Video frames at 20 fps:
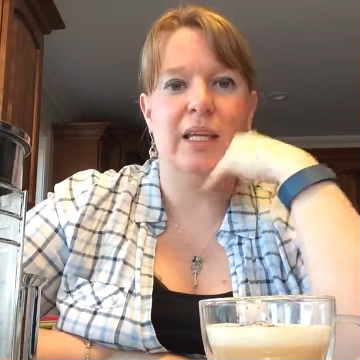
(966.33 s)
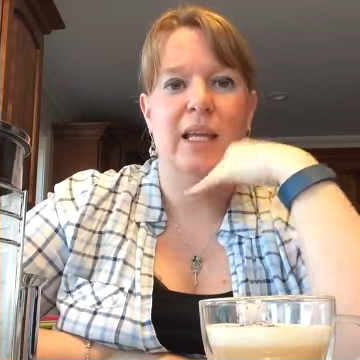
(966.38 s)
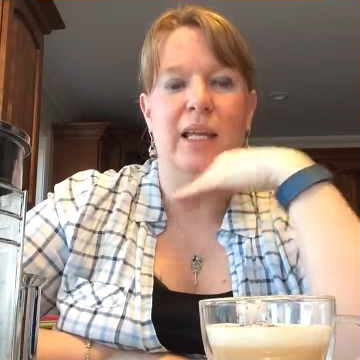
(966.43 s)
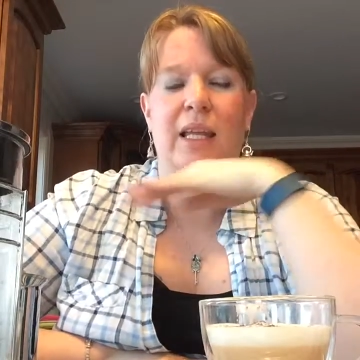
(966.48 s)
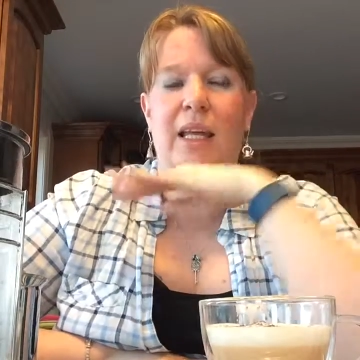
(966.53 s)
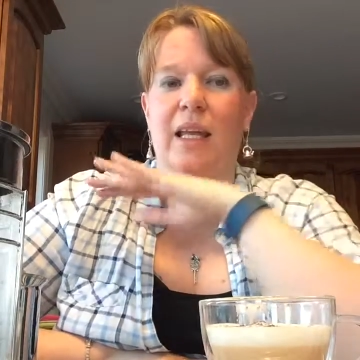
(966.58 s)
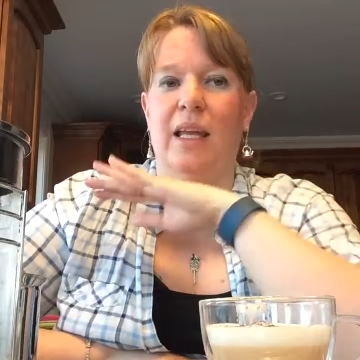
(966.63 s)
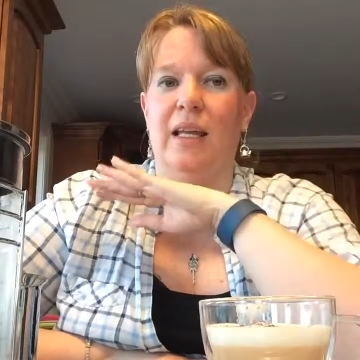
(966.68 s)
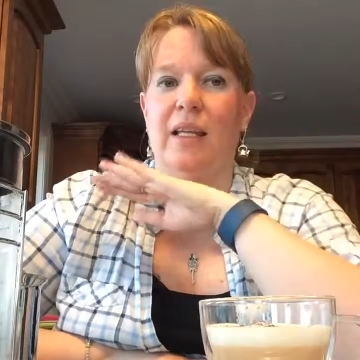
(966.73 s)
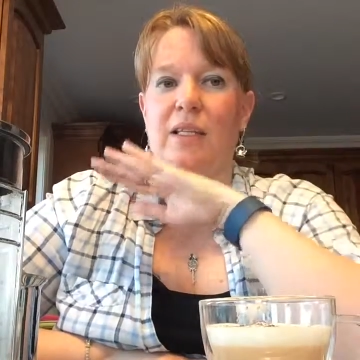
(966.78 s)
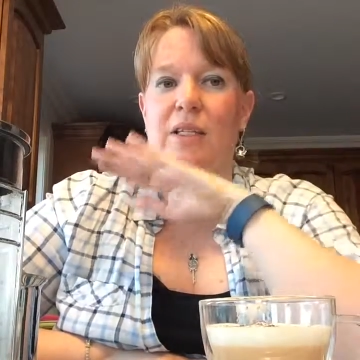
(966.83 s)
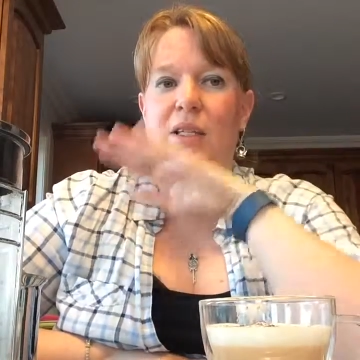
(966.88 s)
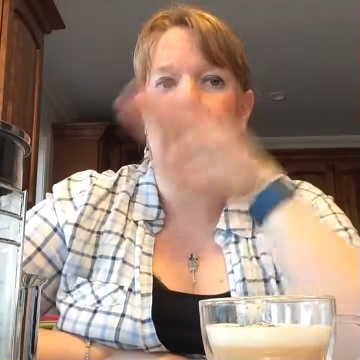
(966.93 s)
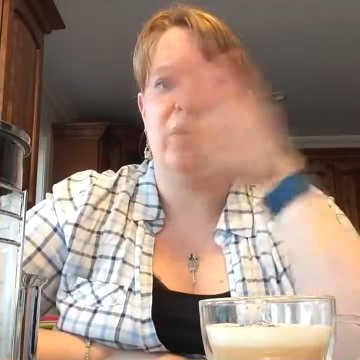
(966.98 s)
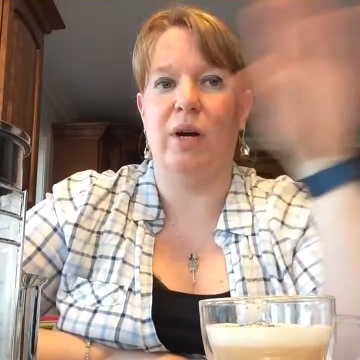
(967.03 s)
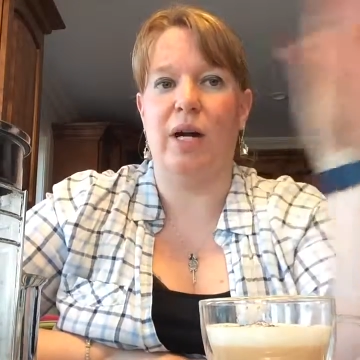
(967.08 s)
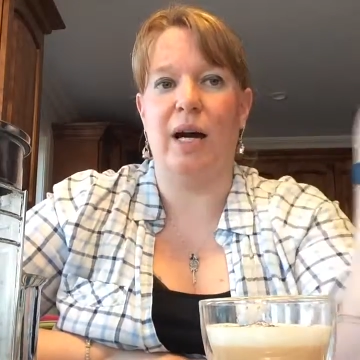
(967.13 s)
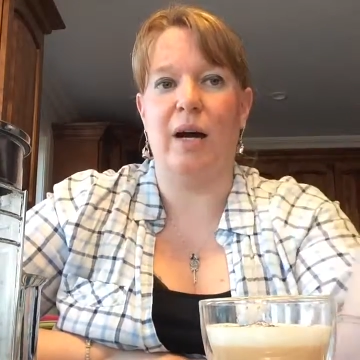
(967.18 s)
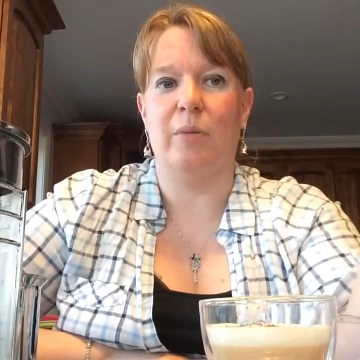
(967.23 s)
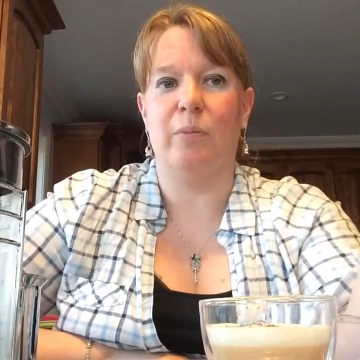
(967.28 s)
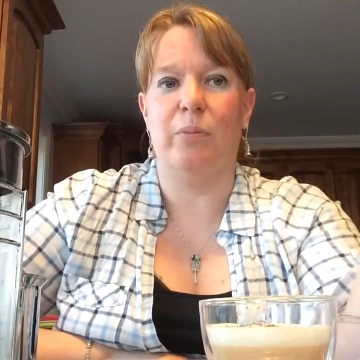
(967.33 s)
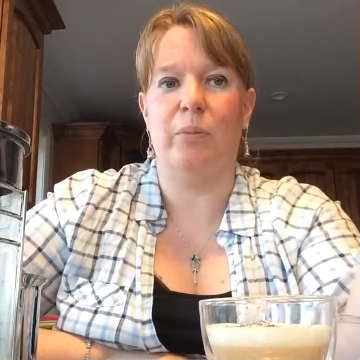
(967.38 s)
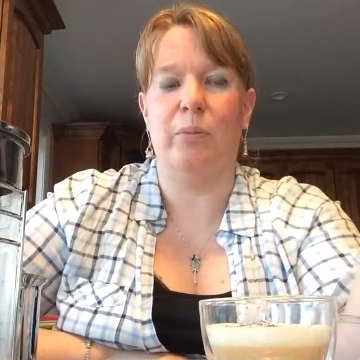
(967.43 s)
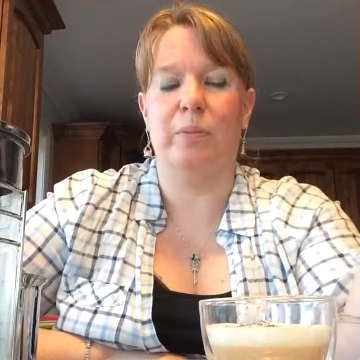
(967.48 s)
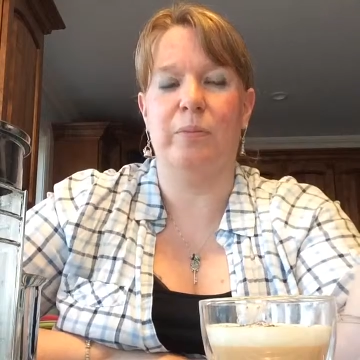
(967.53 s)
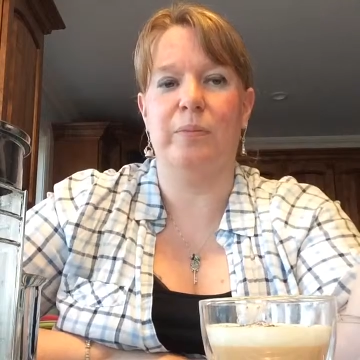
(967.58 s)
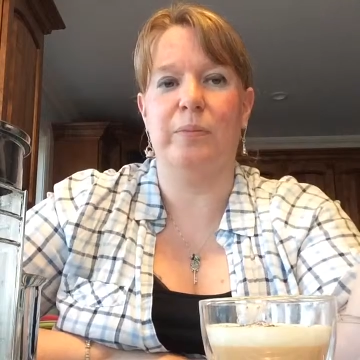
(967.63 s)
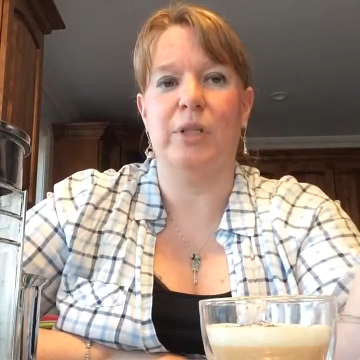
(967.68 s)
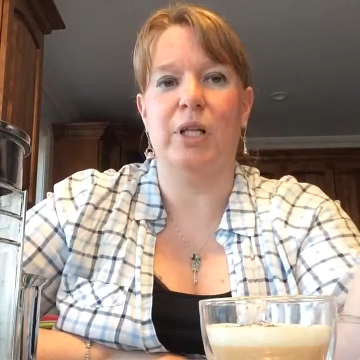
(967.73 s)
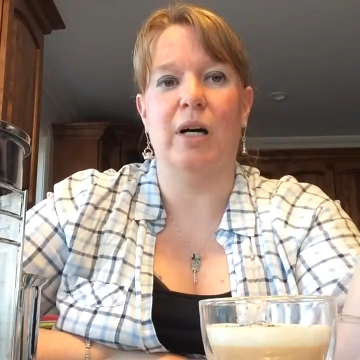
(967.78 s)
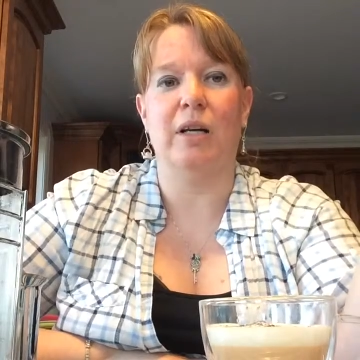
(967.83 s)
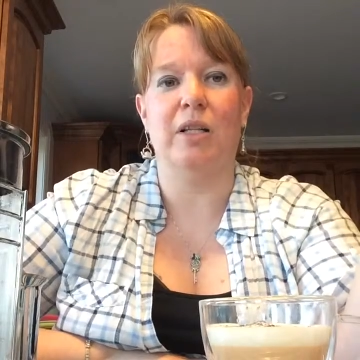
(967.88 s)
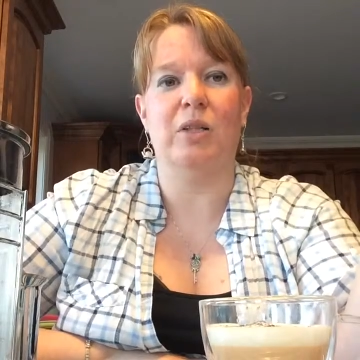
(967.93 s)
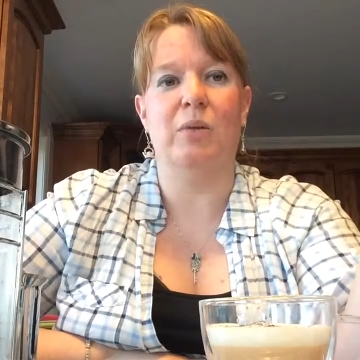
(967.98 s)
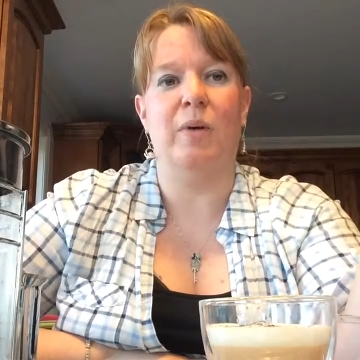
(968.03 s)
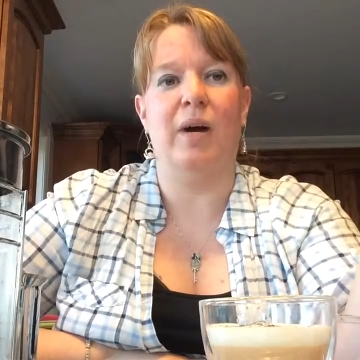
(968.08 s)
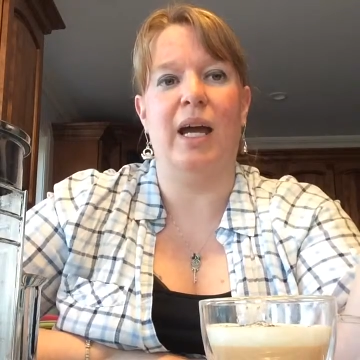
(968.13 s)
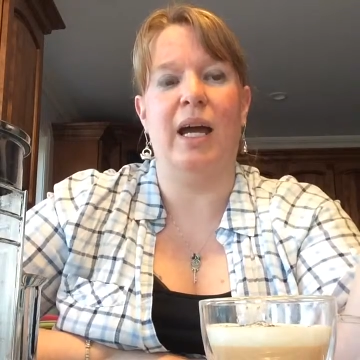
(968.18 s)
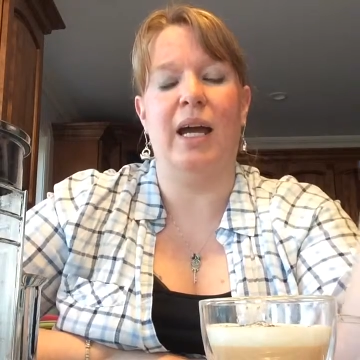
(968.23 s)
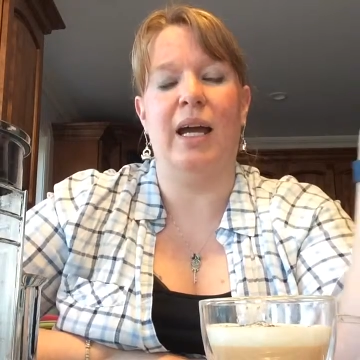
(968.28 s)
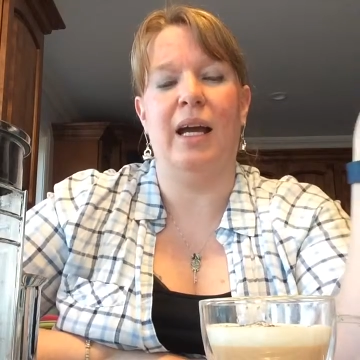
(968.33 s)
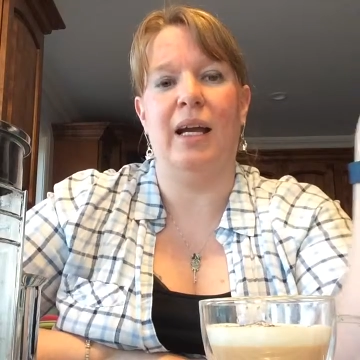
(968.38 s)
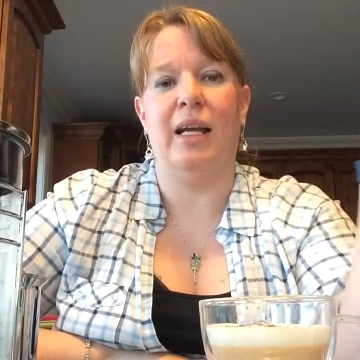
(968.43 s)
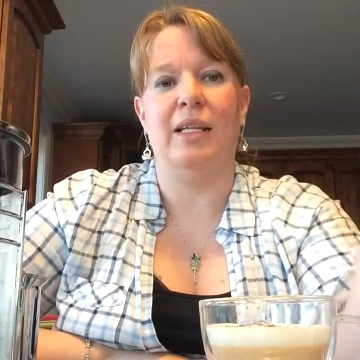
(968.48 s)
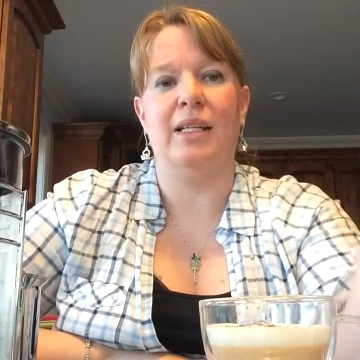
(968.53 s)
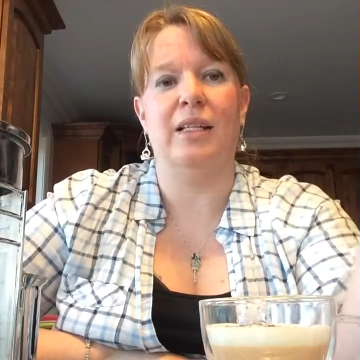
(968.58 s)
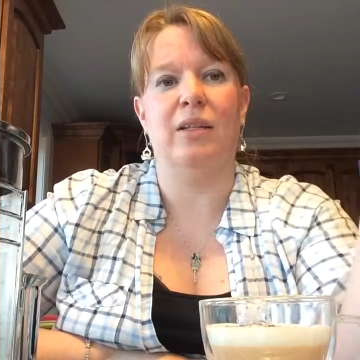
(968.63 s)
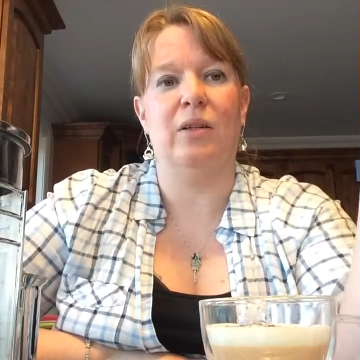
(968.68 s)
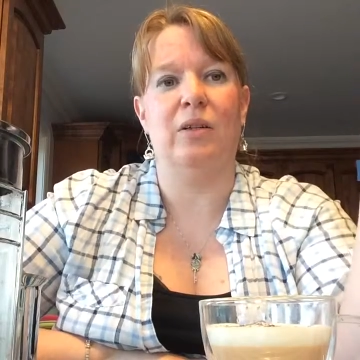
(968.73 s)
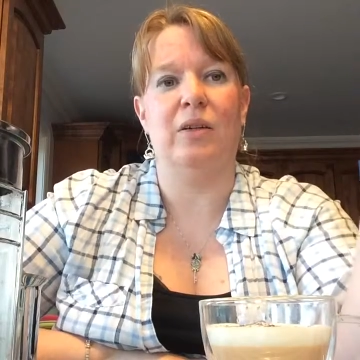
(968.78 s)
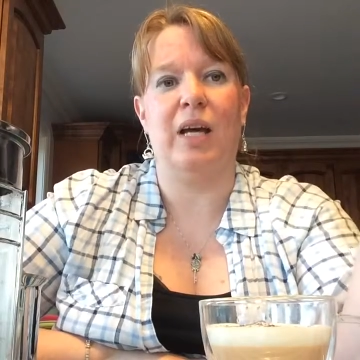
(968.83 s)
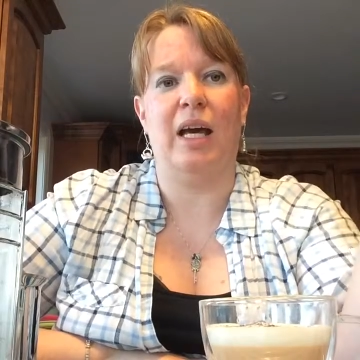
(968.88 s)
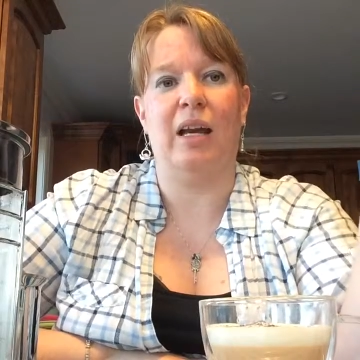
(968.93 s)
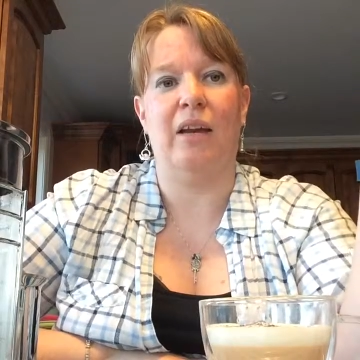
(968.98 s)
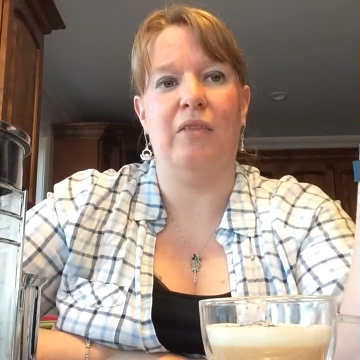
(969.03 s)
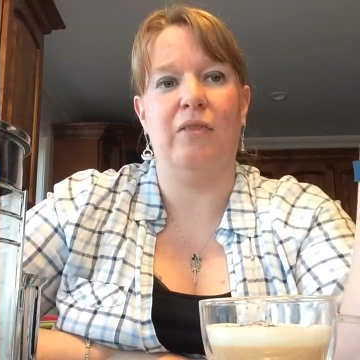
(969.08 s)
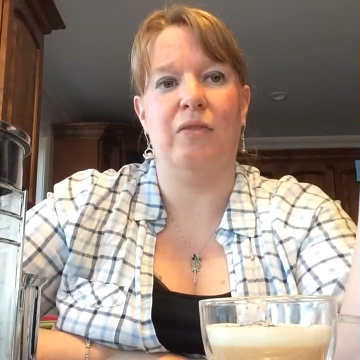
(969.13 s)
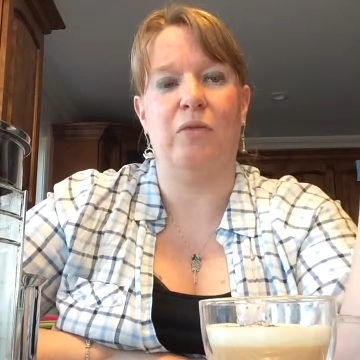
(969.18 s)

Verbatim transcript: And then so it got tucked away and I didn't look at it